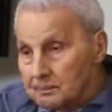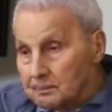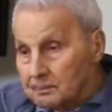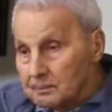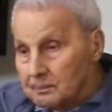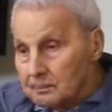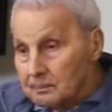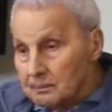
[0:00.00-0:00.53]

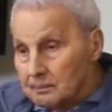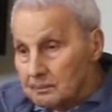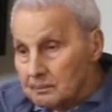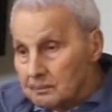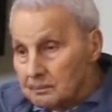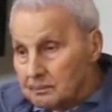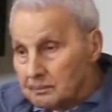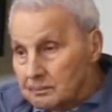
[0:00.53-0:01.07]

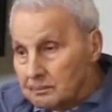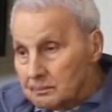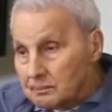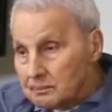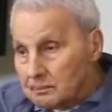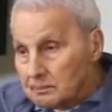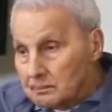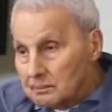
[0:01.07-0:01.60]

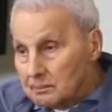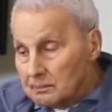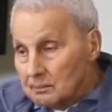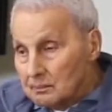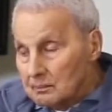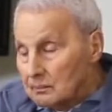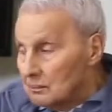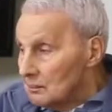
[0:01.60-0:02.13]

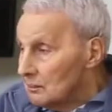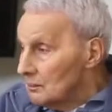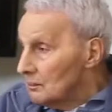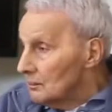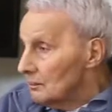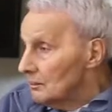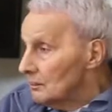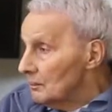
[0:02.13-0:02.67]

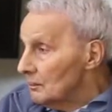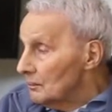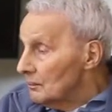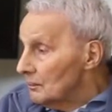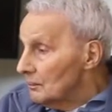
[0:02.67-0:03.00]
(not speaking)